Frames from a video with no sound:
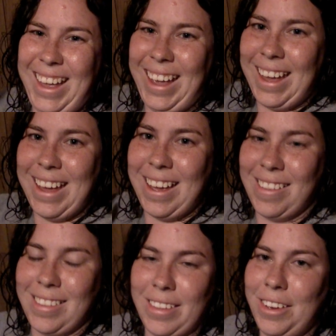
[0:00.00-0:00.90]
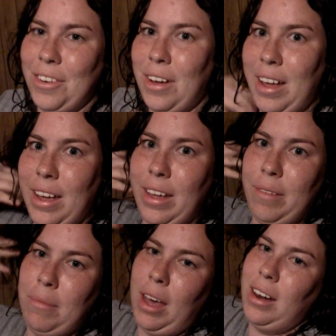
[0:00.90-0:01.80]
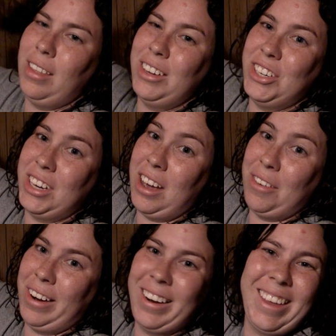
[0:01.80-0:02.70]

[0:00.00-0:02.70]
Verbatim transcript: Hey guys, so I'm out of the shower.